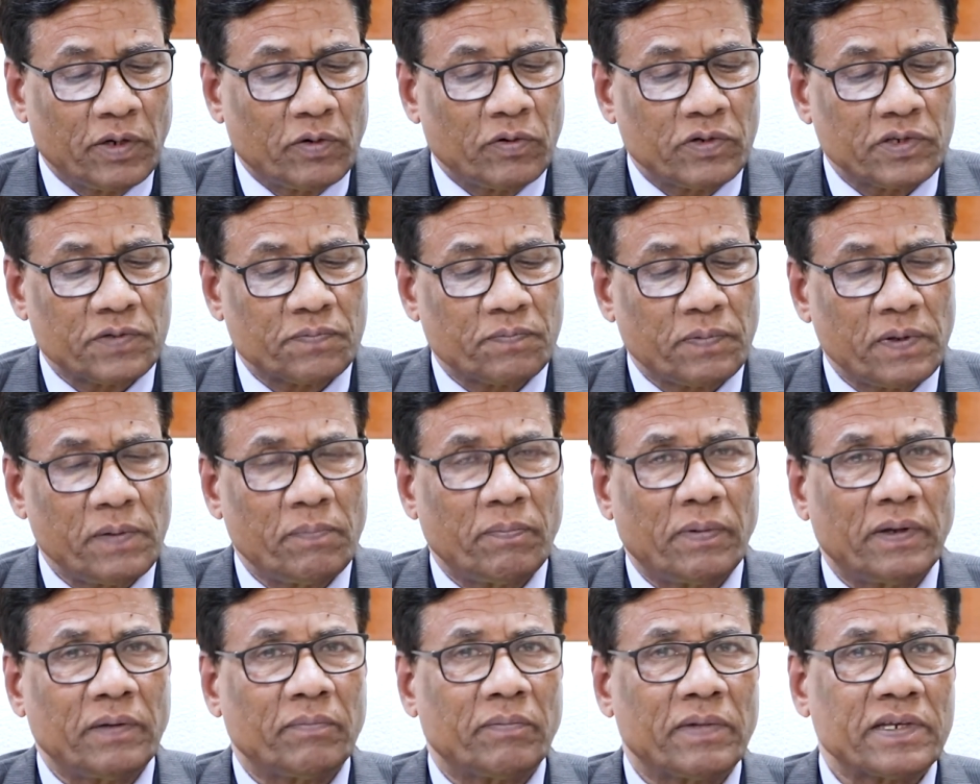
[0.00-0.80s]
Because
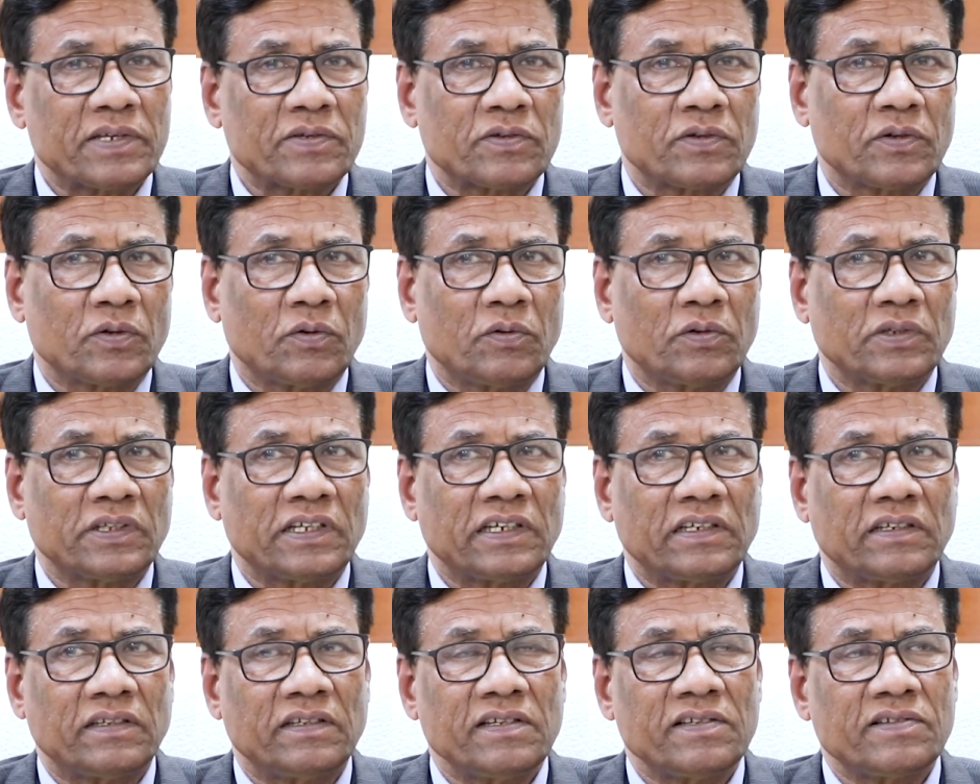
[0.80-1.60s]
people must know
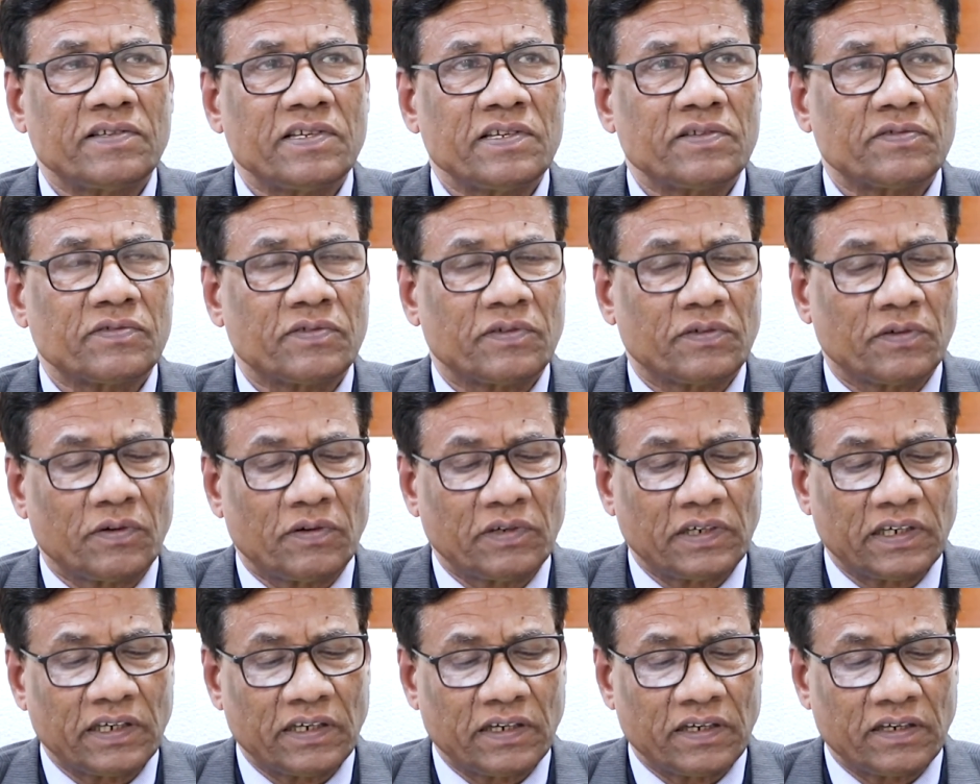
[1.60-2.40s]
that this is
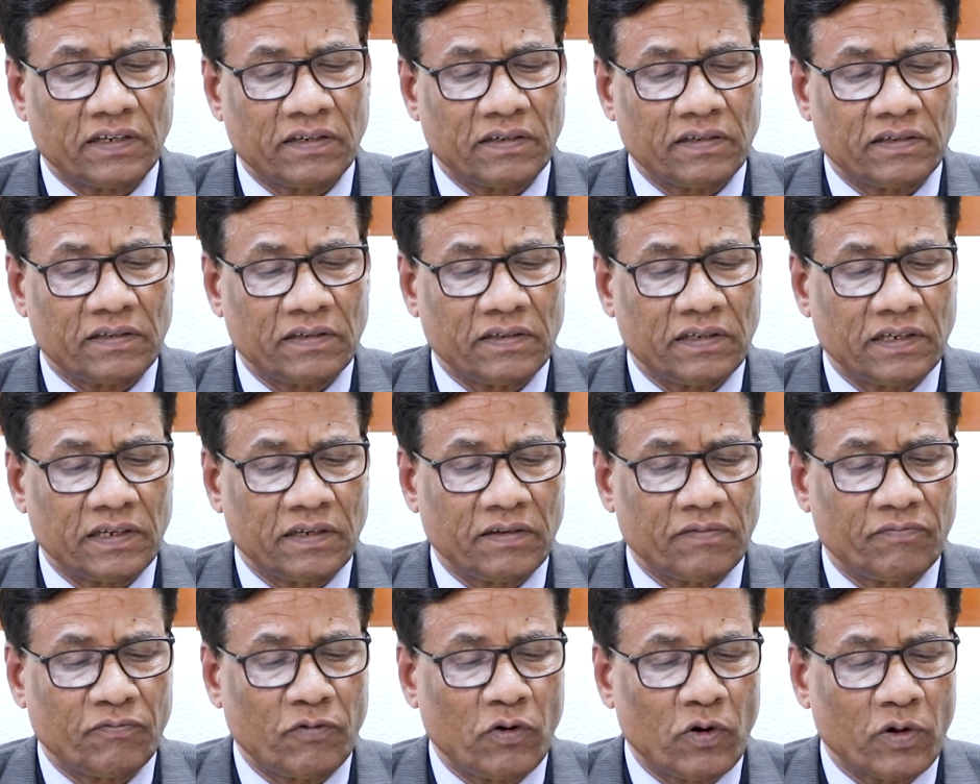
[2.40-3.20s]
not a
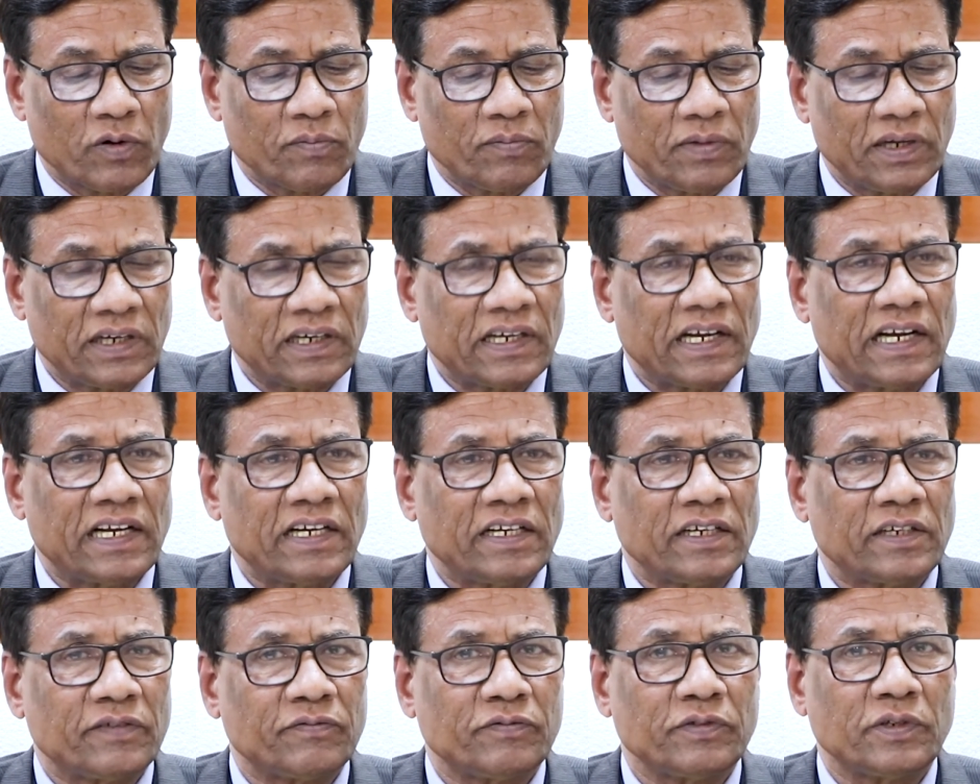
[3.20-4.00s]
formal
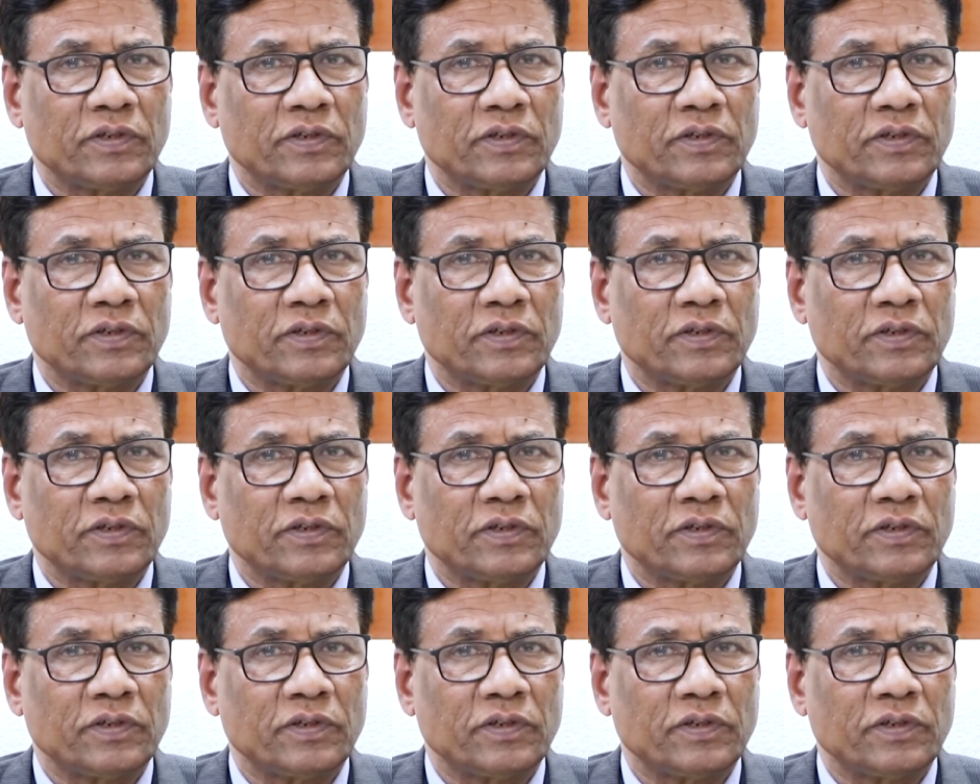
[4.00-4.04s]
kind of